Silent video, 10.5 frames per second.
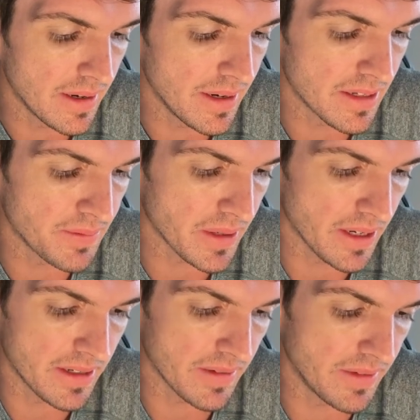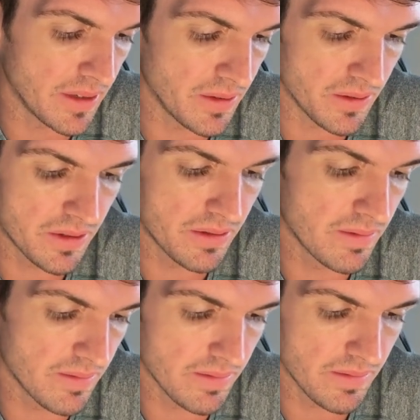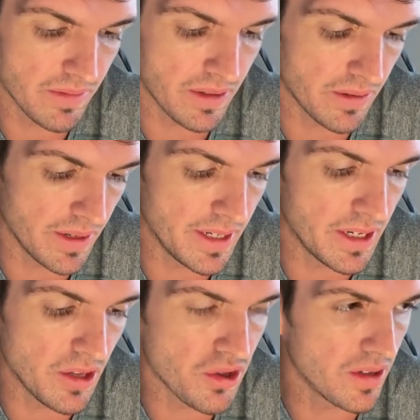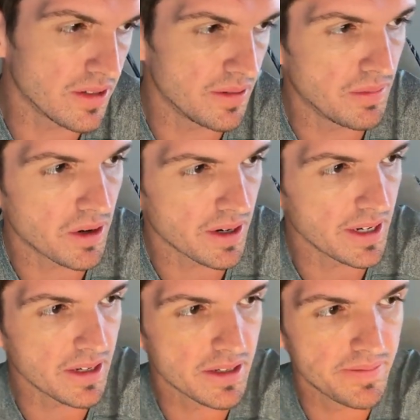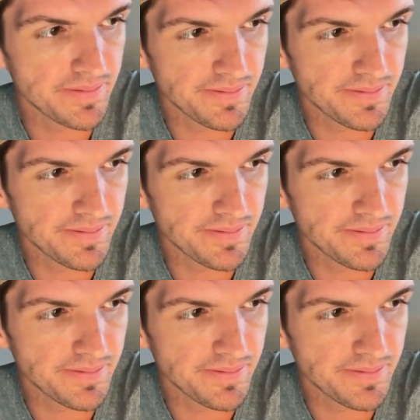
It's because of those little indentions and markings.